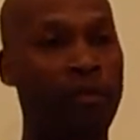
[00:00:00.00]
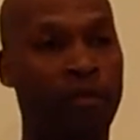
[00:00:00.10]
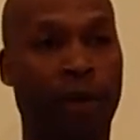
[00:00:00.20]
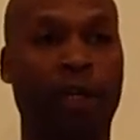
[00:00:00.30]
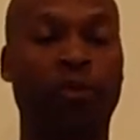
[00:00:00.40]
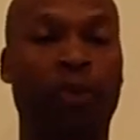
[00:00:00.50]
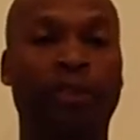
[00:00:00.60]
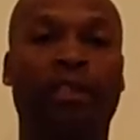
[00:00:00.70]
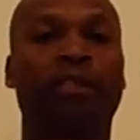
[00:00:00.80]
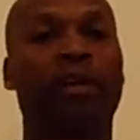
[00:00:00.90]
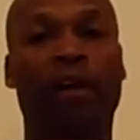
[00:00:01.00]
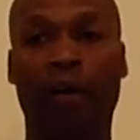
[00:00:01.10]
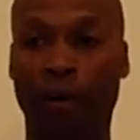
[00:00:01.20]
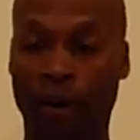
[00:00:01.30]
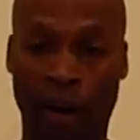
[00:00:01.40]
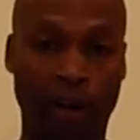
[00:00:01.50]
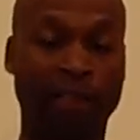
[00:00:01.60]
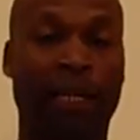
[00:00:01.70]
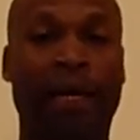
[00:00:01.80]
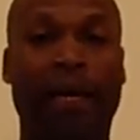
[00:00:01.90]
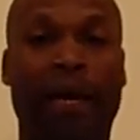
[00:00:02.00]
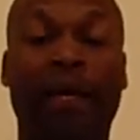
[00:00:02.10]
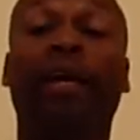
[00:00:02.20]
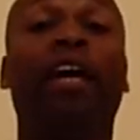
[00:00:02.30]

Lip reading: Very expensive, hurts like heck,